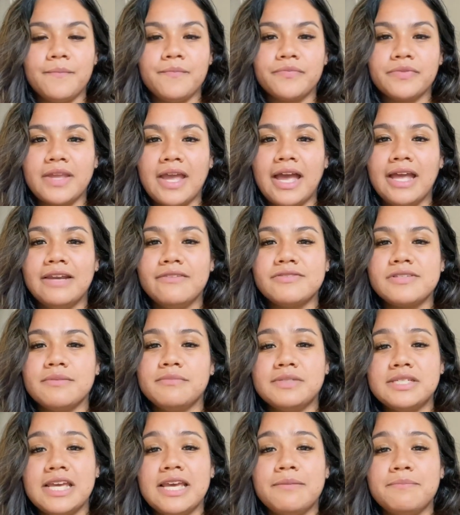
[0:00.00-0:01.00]
kind of some
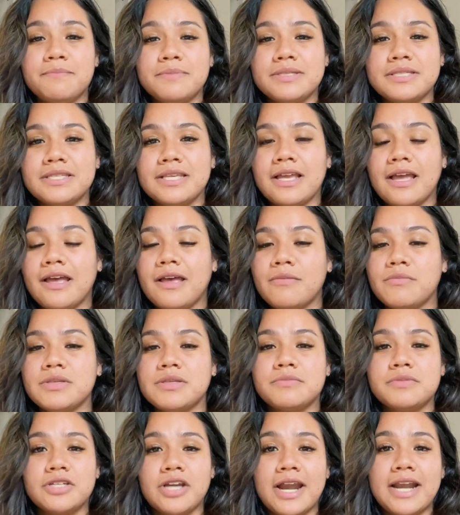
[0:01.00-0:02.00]
tips,
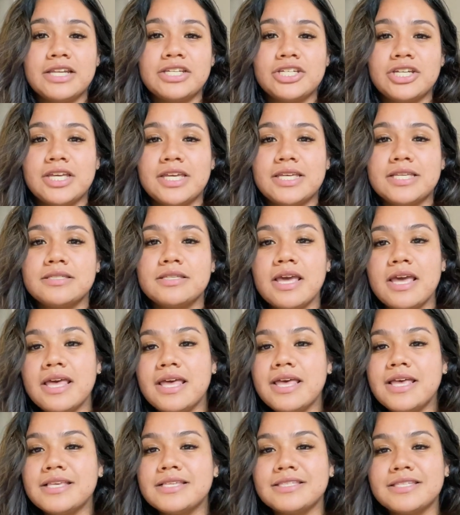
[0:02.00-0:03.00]
some strategies,
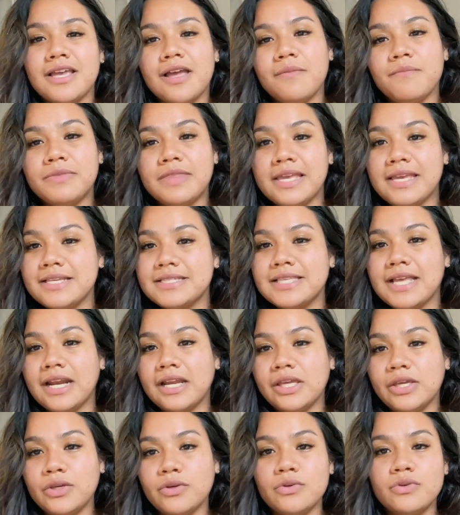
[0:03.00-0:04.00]
some things that I
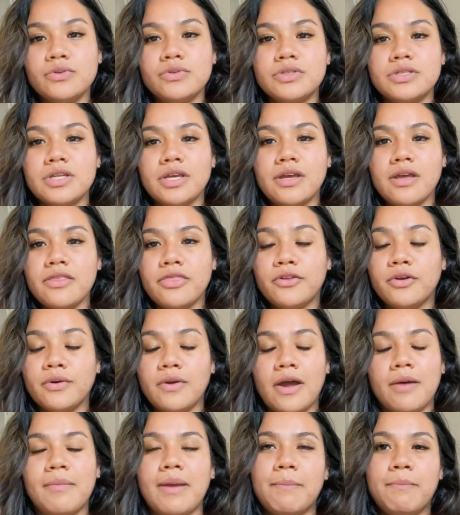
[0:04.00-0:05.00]
used
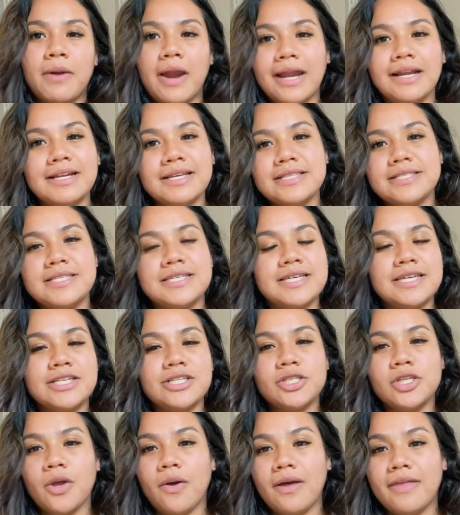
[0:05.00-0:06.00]
throughout my pregnancy.
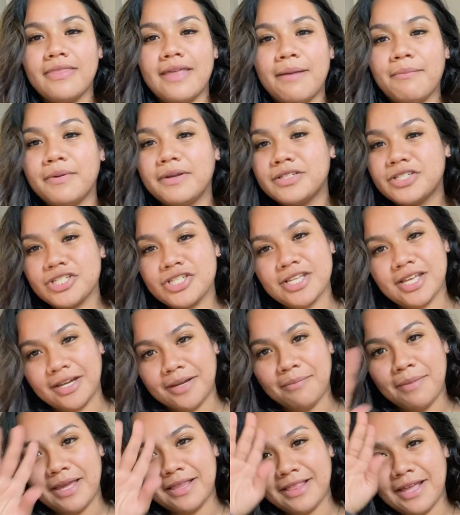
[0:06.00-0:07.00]
So I'm just gonna
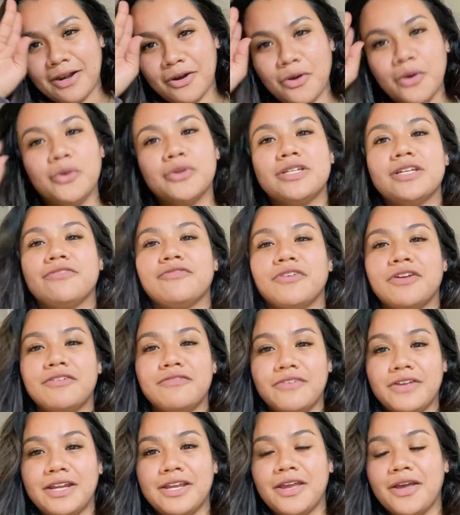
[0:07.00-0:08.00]
make that a whole different
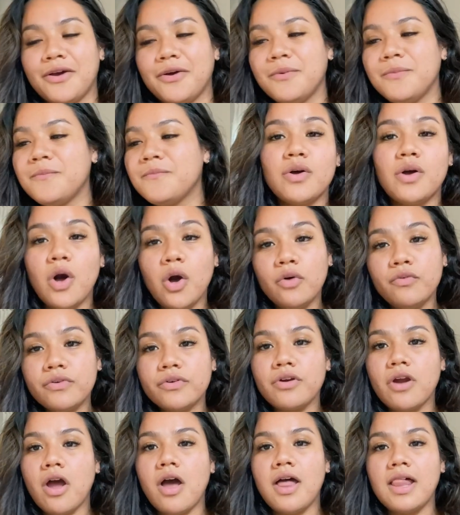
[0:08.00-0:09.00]
video.
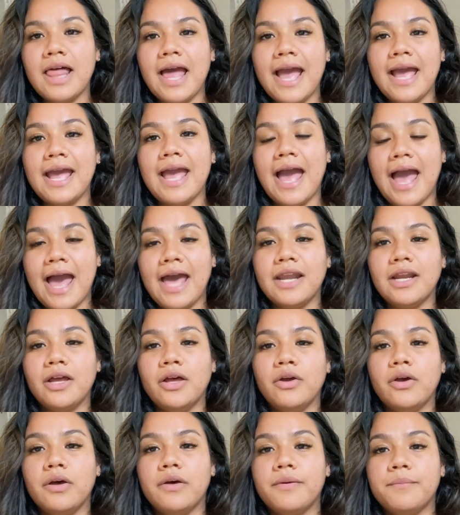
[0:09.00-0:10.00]
Overall, I had
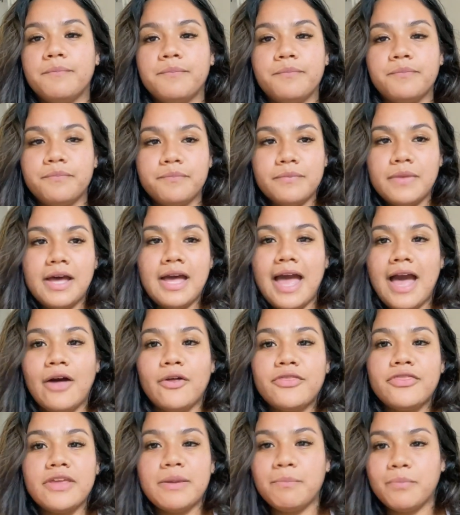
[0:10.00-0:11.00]
a
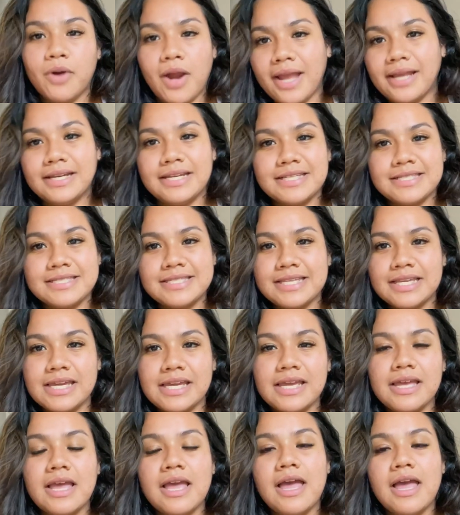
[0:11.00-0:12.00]
healthy pregnancy.